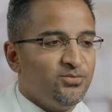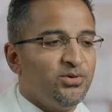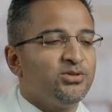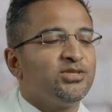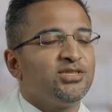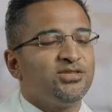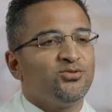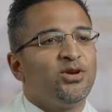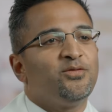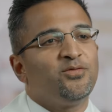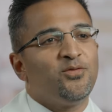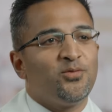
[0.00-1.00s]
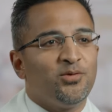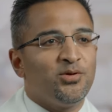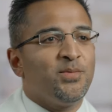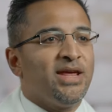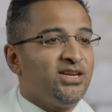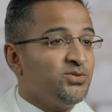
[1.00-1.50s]
The most
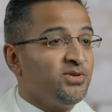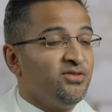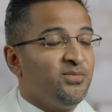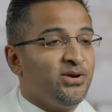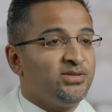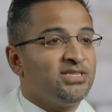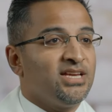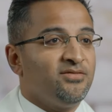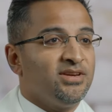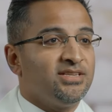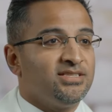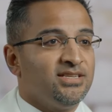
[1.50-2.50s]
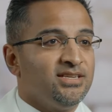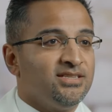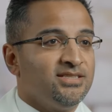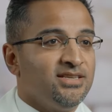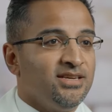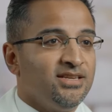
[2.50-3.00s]
straightforward management of Barrett's esophagus
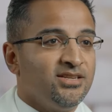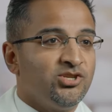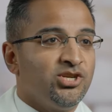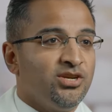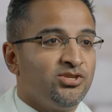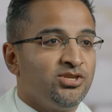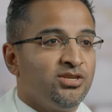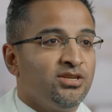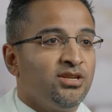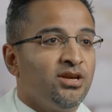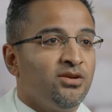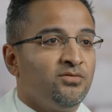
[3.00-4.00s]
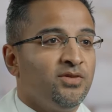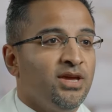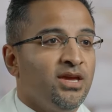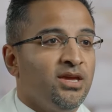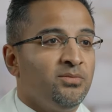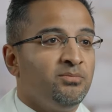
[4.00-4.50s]
is the initiation of
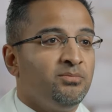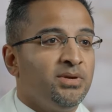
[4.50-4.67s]
a